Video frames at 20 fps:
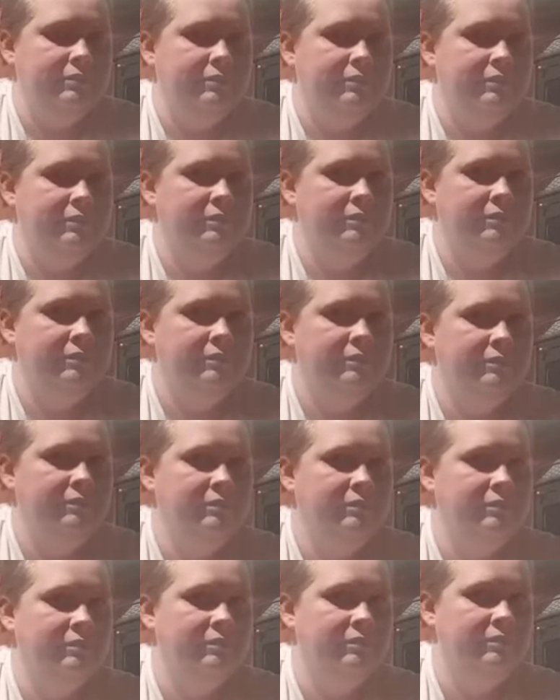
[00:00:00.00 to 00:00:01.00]

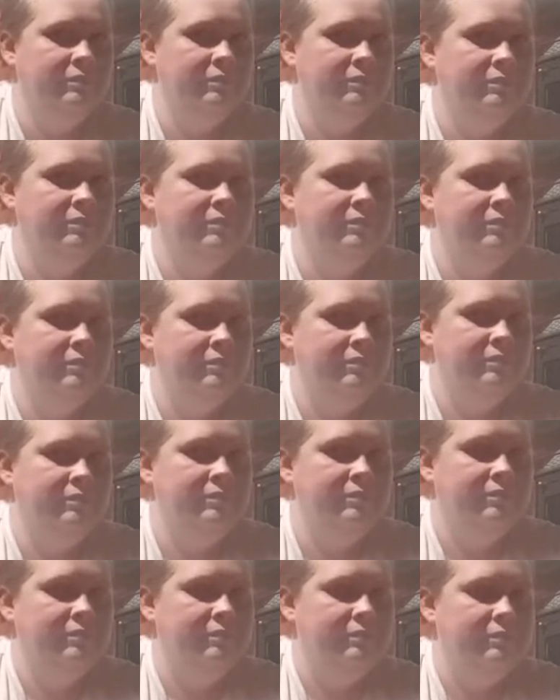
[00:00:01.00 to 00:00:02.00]

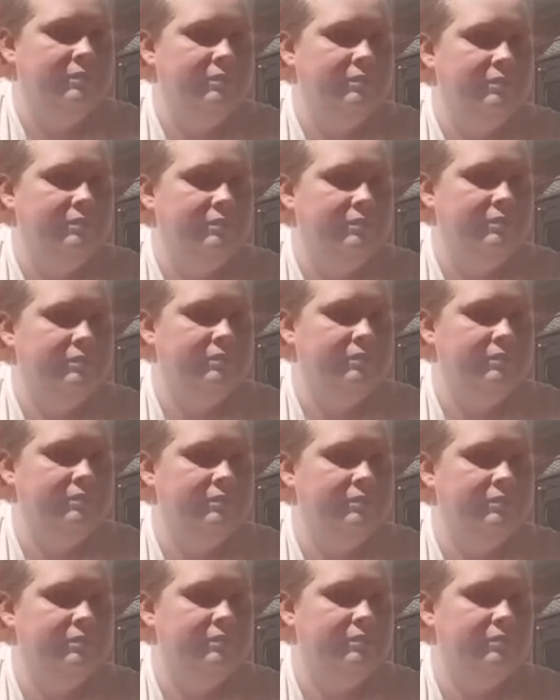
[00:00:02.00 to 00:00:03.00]

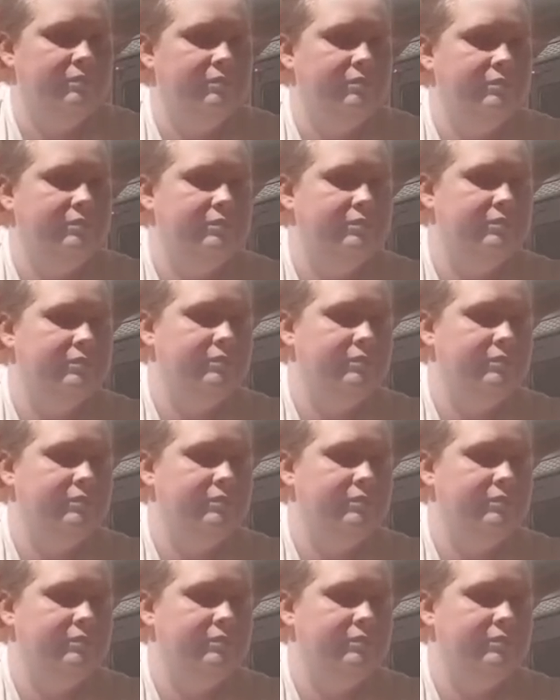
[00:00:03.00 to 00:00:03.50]
(silence)